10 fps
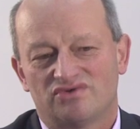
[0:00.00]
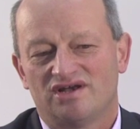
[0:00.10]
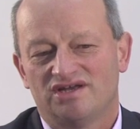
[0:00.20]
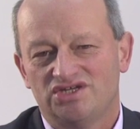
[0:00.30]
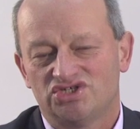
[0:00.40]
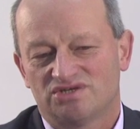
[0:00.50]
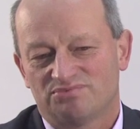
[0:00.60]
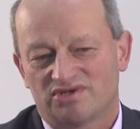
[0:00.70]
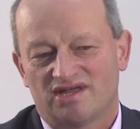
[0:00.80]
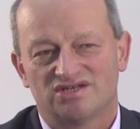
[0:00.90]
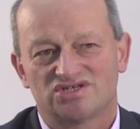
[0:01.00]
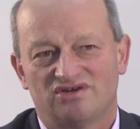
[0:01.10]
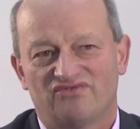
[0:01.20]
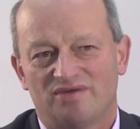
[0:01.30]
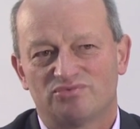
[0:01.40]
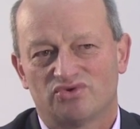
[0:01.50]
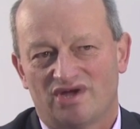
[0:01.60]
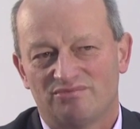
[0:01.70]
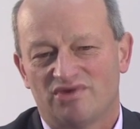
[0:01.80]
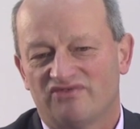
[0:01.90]
to unleash the potential of
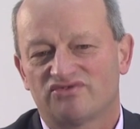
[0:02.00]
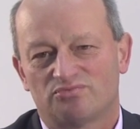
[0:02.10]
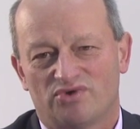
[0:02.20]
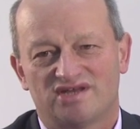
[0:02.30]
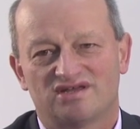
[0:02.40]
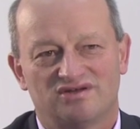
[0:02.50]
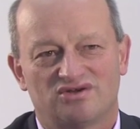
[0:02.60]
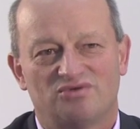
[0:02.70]
M2M, we have to break down the